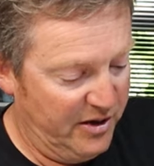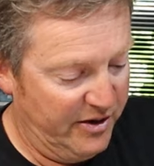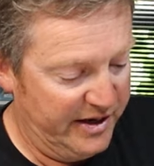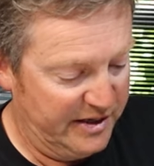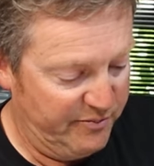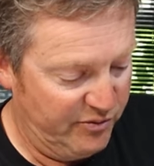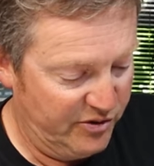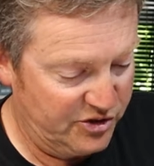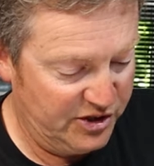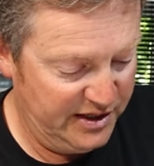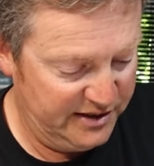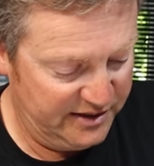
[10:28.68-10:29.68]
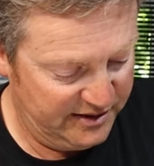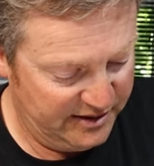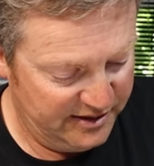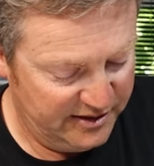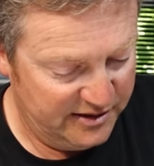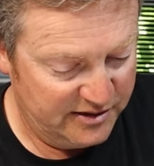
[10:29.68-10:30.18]
Pied project.
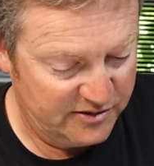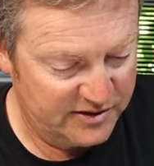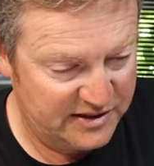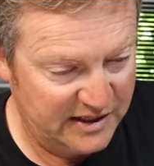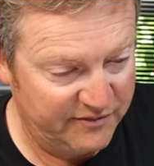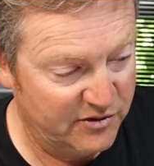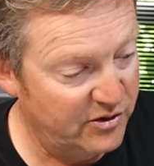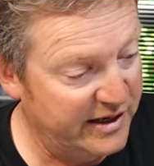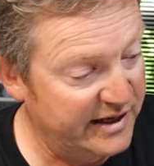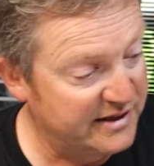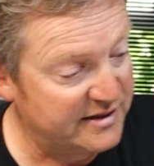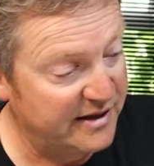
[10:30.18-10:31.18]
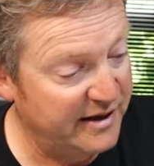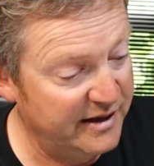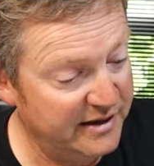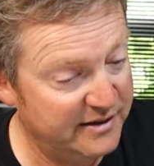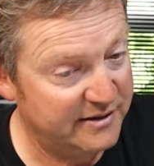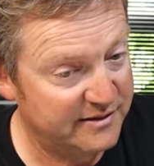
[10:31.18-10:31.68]
Got 7 good eggs
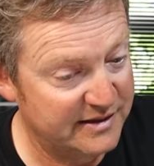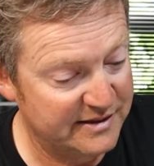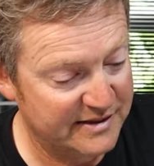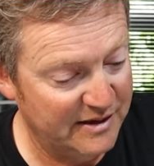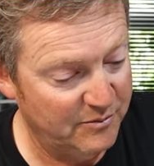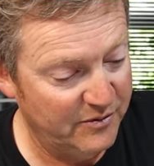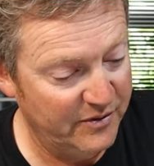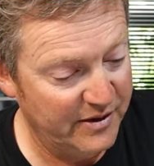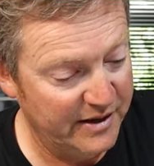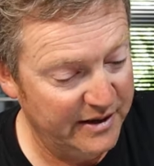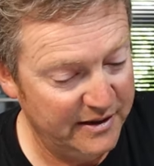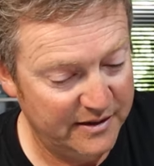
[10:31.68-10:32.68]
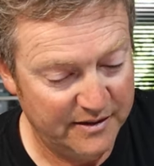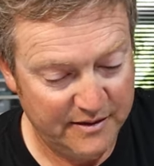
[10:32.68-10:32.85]
there, so that's that one there.